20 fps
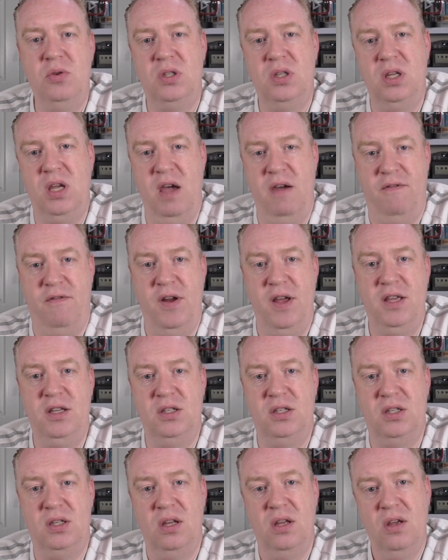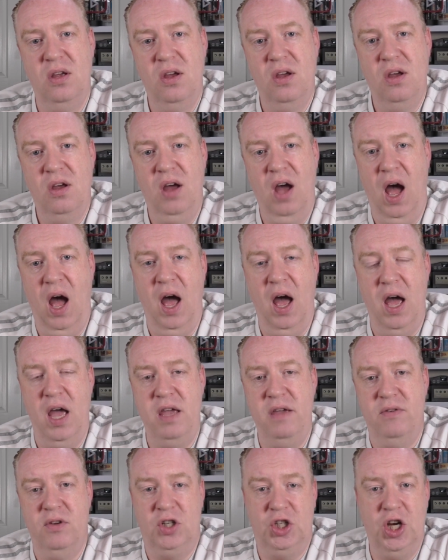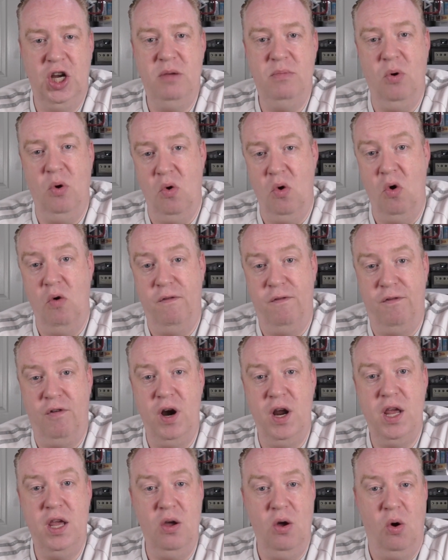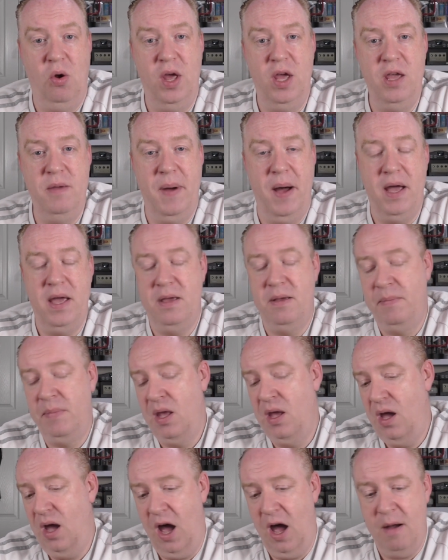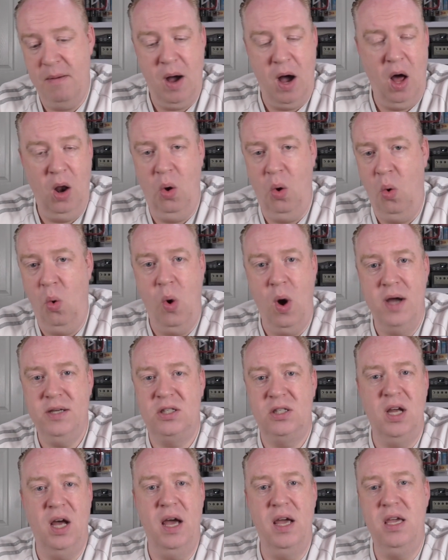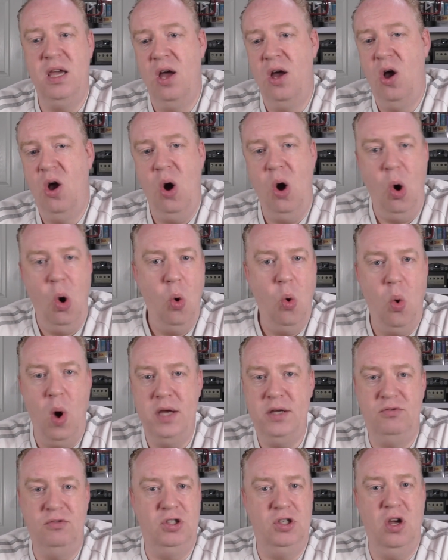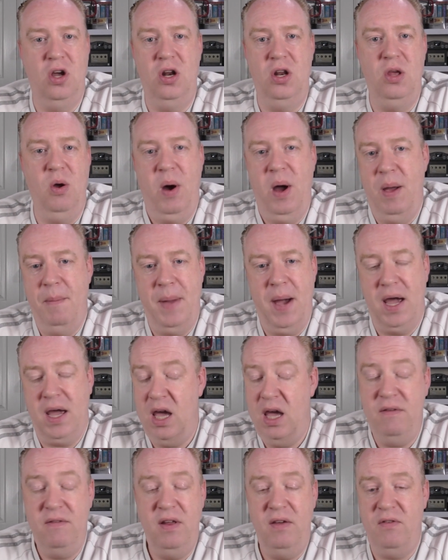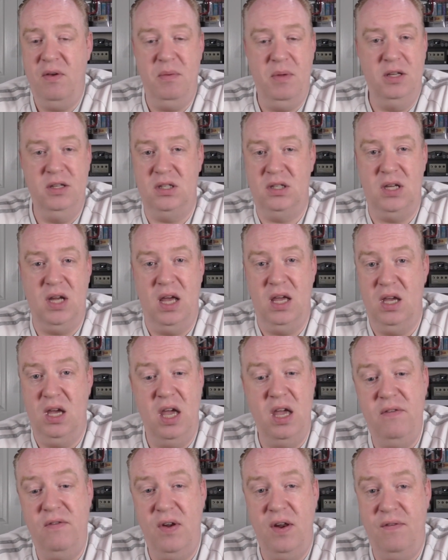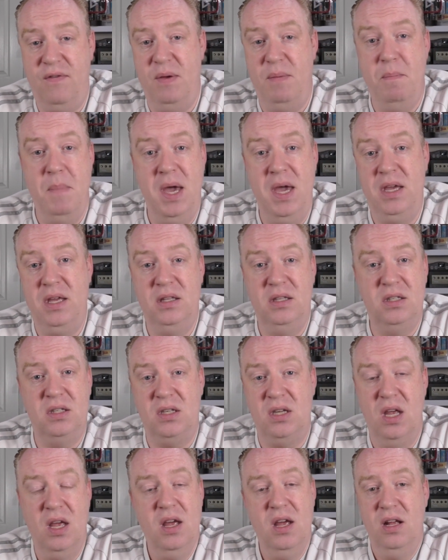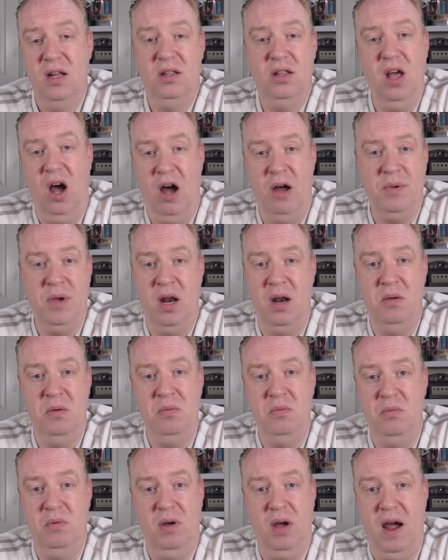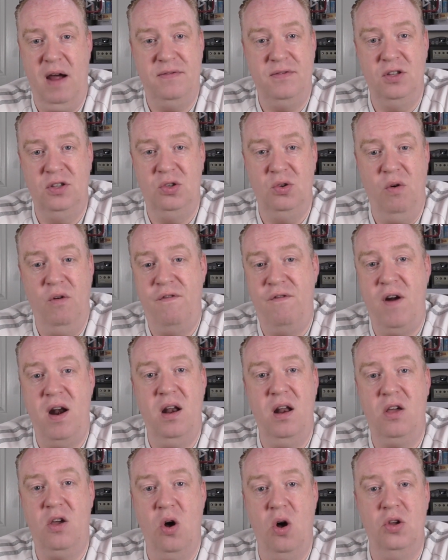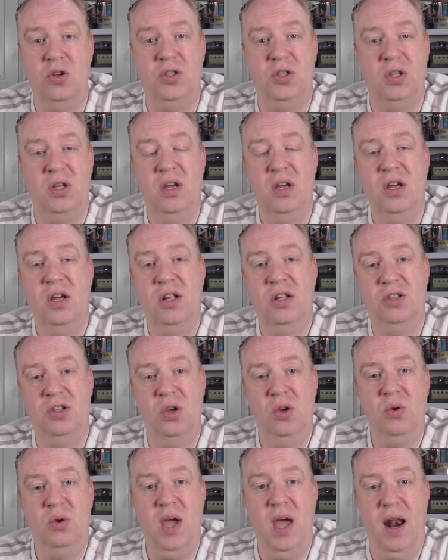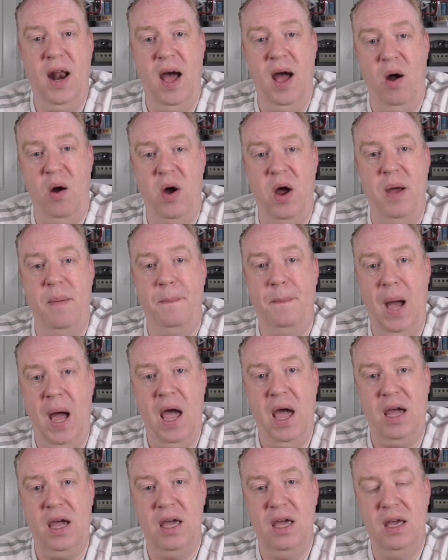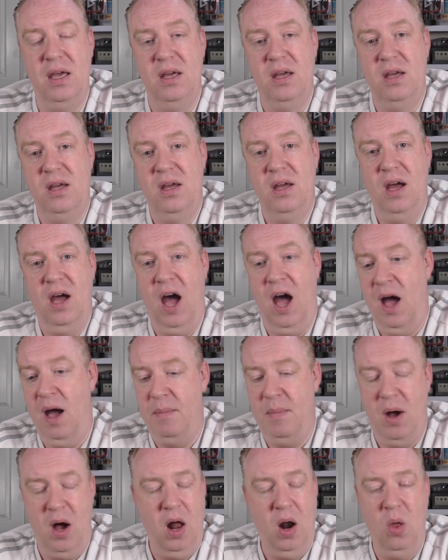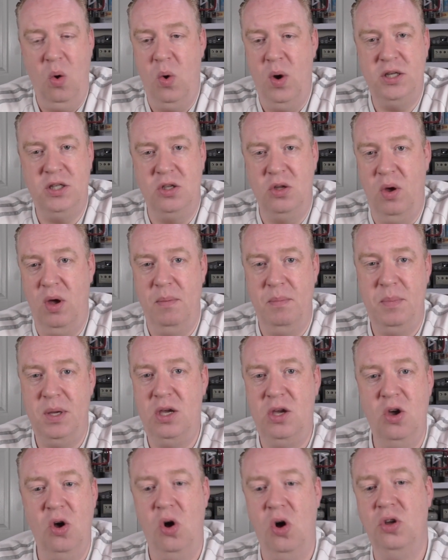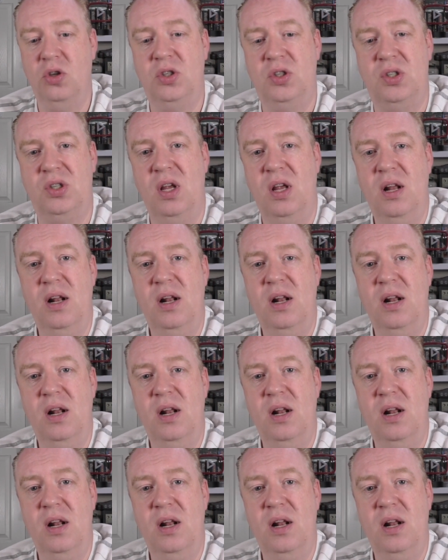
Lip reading: to get things either cheap or free on eBay. I'll always say, always return the item back, even if it means that I'm going to have to sort of front the cost to get that item back. I'll always do it, because